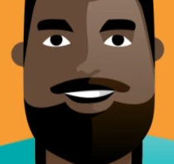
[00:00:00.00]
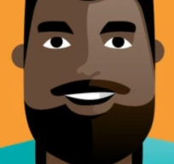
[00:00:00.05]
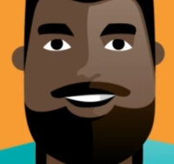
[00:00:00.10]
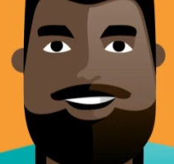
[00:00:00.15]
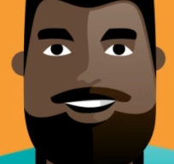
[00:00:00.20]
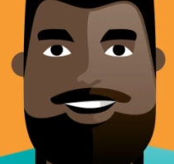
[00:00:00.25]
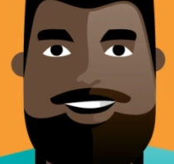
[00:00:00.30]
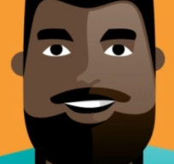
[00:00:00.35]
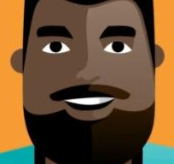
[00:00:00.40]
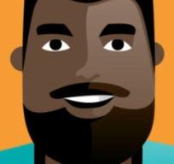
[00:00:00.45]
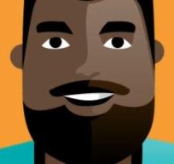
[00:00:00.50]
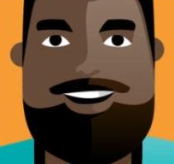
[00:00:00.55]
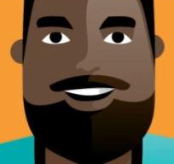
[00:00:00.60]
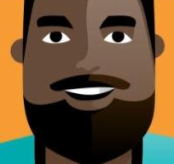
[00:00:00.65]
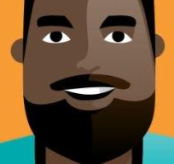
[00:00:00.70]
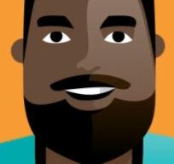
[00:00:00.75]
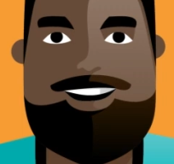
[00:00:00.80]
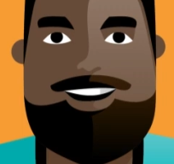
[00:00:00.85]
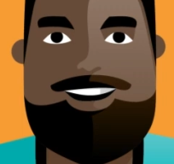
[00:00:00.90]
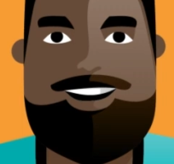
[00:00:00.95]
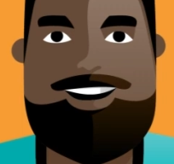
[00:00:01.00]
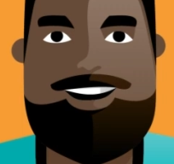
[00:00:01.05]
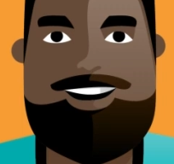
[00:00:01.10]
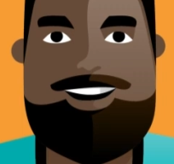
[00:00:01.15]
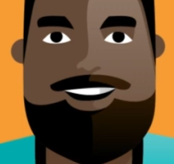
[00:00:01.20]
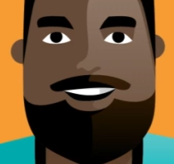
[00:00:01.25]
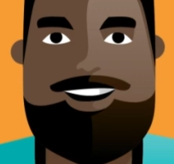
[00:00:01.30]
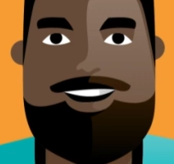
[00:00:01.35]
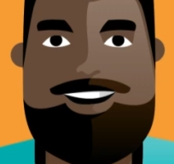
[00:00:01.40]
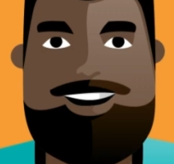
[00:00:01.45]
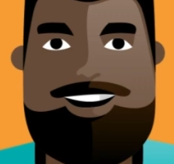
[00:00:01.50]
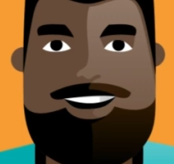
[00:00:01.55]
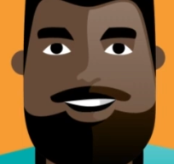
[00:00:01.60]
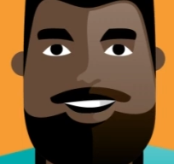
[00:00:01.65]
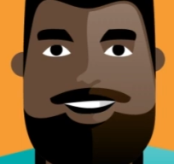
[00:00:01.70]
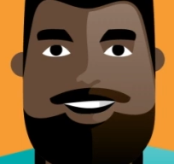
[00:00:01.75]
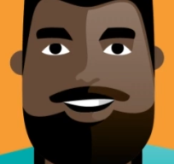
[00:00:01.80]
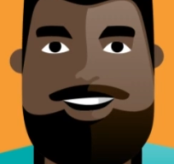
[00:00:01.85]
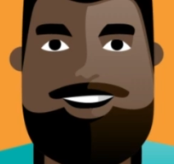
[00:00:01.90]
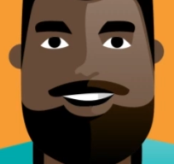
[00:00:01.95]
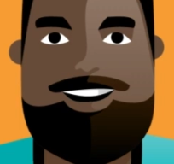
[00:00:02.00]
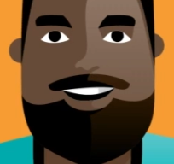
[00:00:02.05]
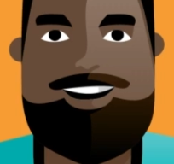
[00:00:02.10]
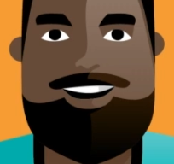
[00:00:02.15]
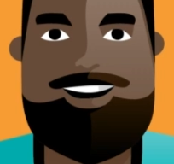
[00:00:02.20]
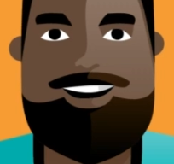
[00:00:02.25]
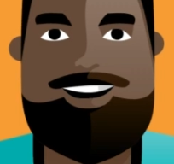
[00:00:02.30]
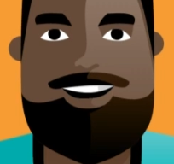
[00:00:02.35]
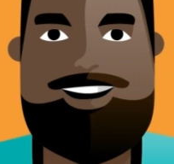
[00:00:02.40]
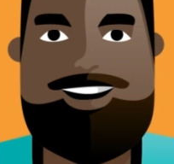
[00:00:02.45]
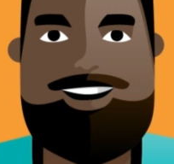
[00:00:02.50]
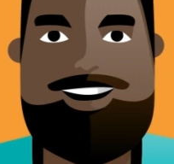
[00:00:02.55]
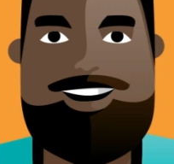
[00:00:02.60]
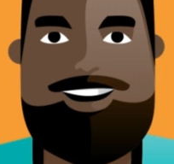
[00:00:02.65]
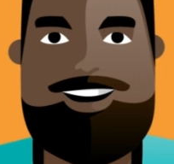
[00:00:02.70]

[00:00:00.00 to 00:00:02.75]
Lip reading: fun or encouraging stories. We go to social